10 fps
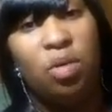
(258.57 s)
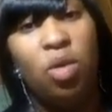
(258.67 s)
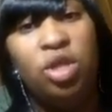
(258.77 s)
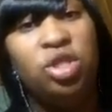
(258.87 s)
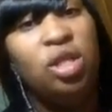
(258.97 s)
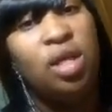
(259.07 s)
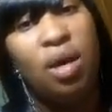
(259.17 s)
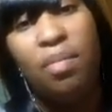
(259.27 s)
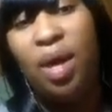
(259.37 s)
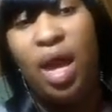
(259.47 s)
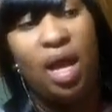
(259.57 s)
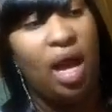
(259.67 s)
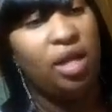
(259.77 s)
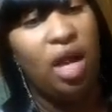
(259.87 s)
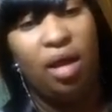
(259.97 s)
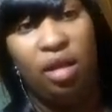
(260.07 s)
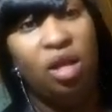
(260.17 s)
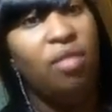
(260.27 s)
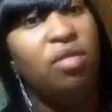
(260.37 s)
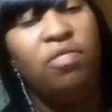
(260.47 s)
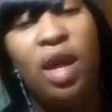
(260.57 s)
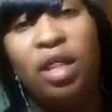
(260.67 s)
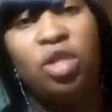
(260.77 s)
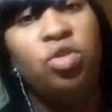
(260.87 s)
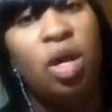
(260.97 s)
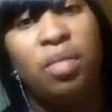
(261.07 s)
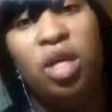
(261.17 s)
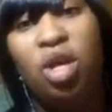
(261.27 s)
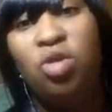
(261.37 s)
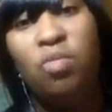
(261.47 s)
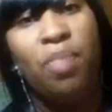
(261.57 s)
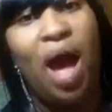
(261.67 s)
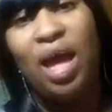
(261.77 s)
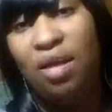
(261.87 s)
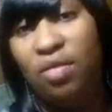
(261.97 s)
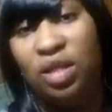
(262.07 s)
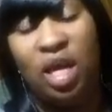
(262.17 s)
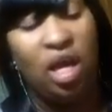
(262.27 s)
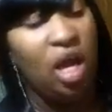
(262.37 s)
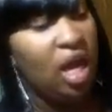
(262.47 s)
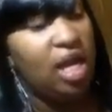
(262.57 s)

I want you to come back. I, I love the fact that you come in here and you buy everything.